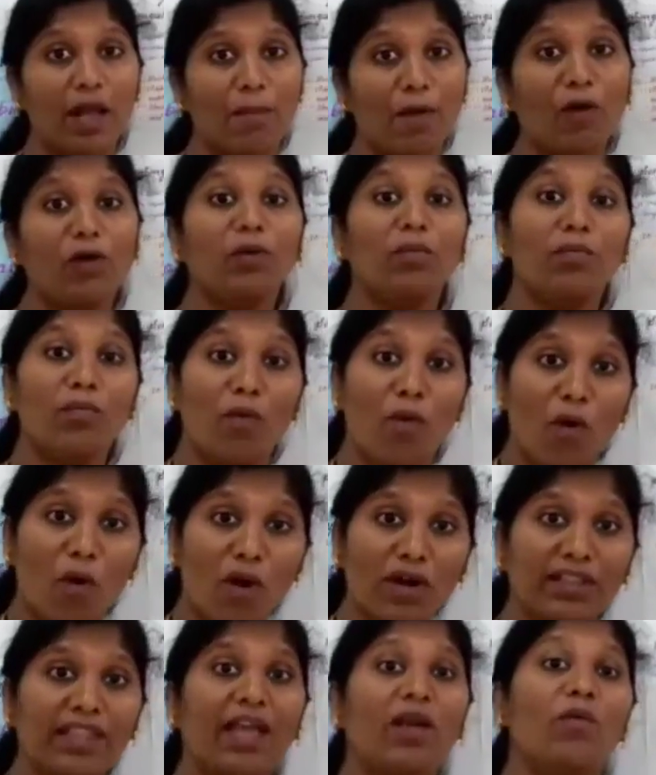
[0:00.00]
about
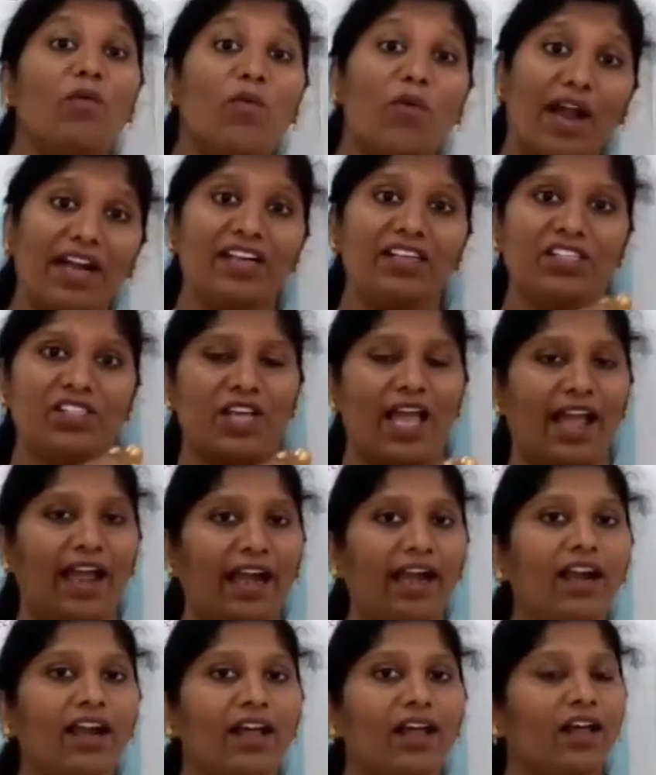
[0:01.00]
more than one
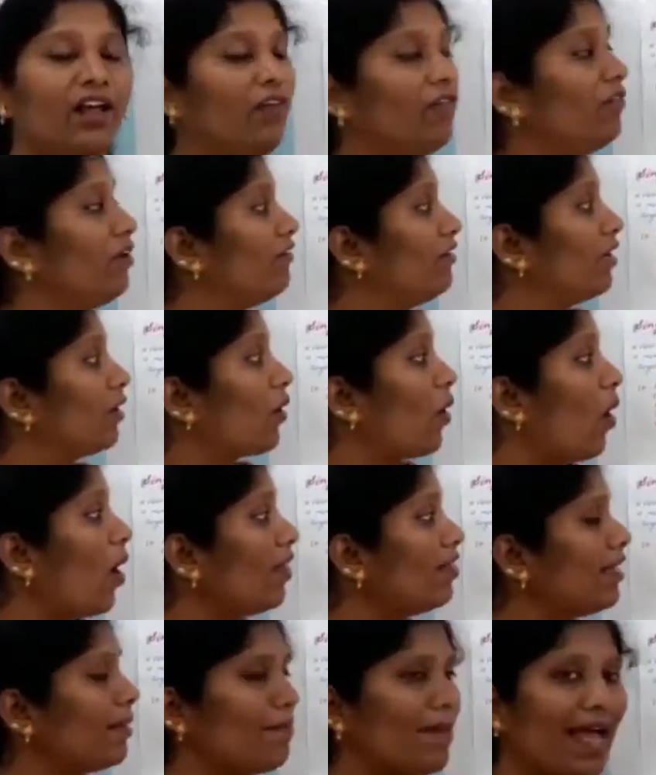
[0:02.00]
child, we will
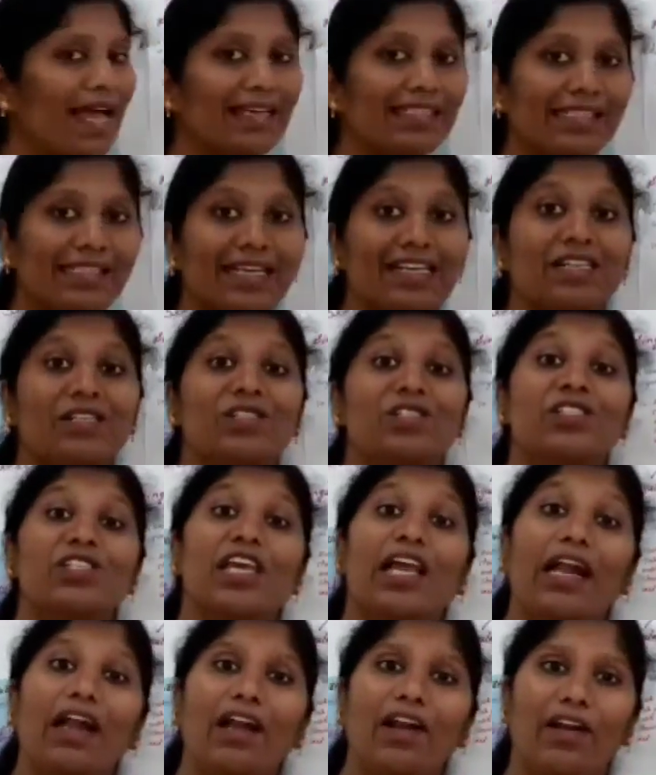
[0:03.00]
call them as
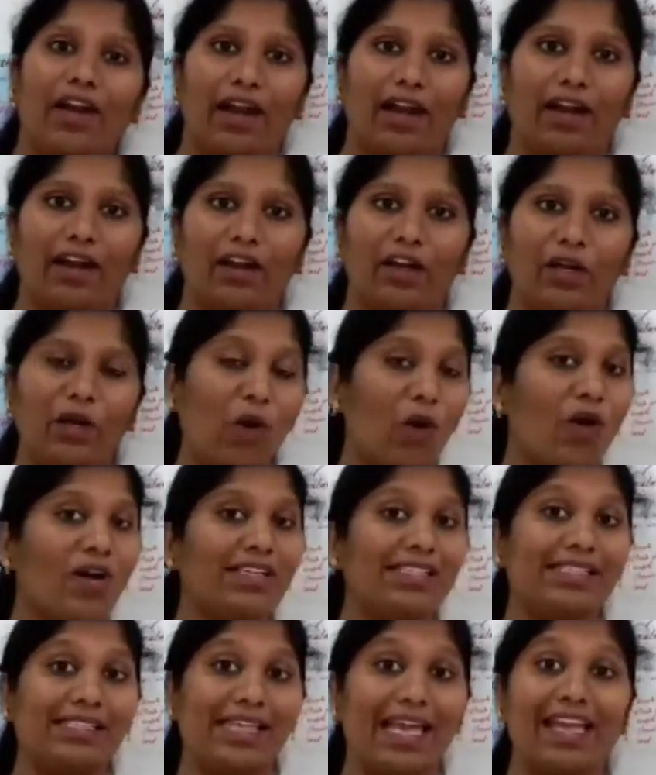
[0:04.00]
children.
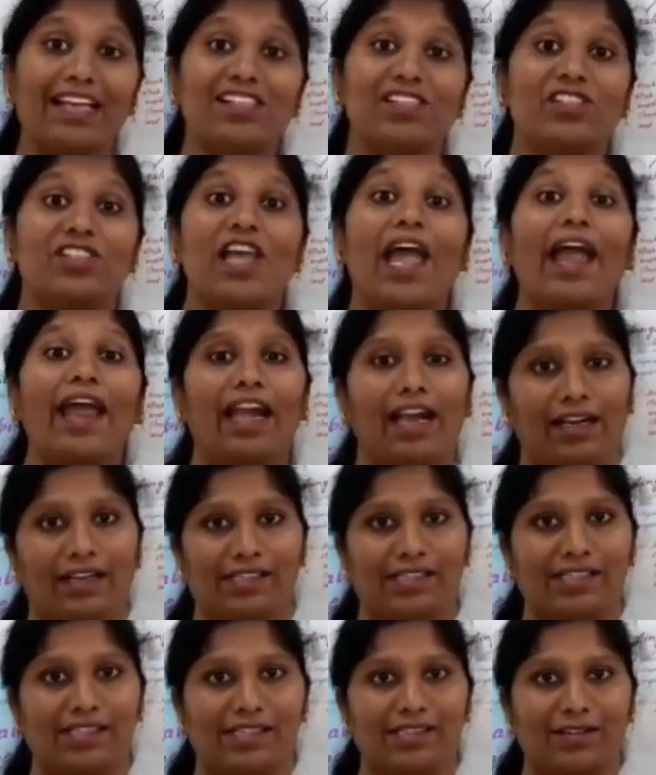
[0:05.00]
Don't say
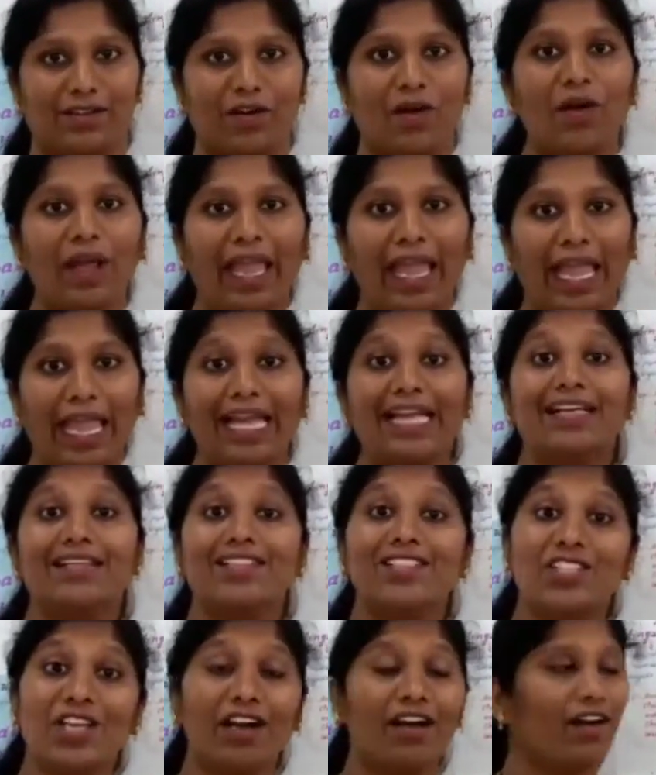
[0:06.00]
childs. Okay,
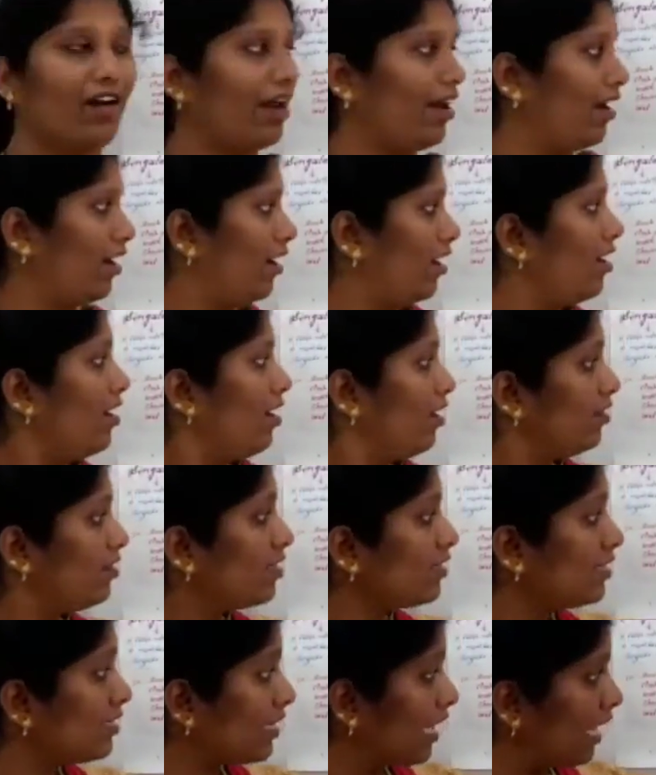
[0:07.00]
children. In
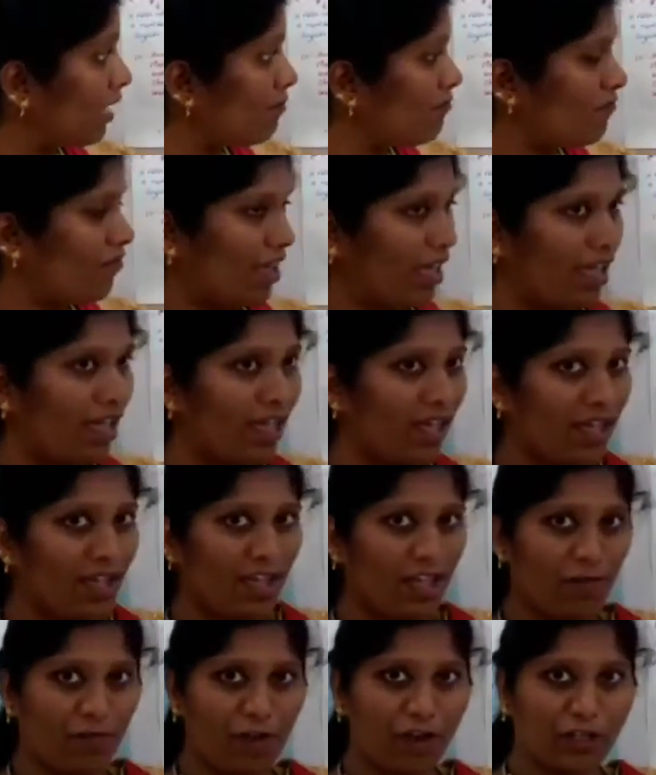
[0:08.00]
the same way,
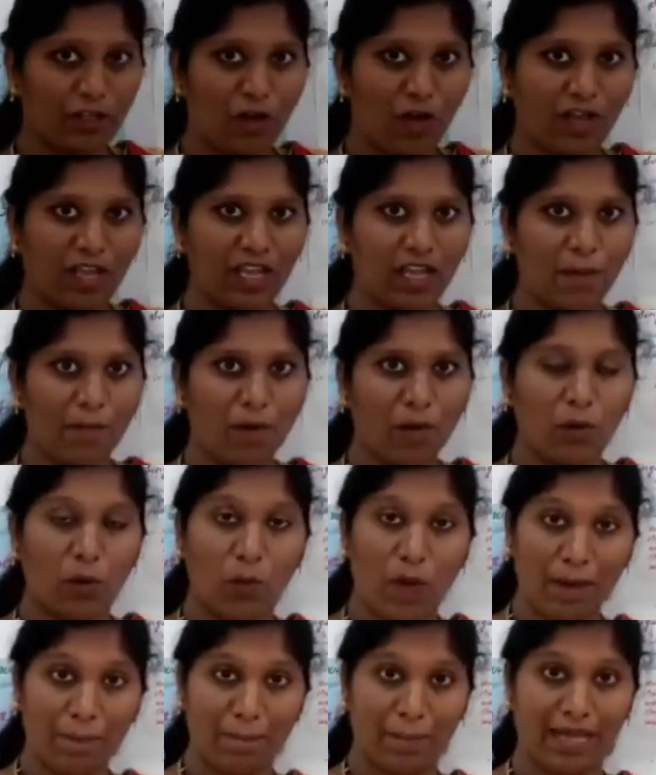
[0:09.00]
if you are talking about
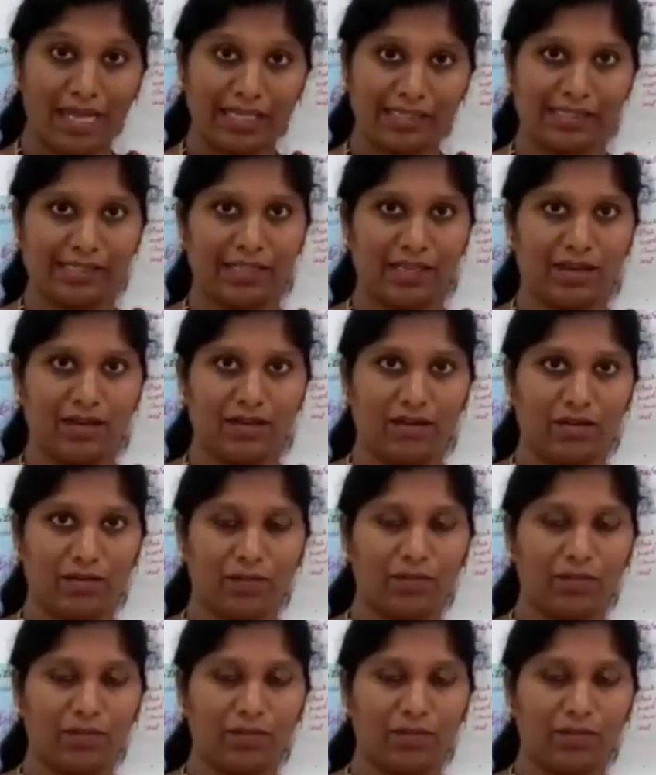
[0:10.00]
one person,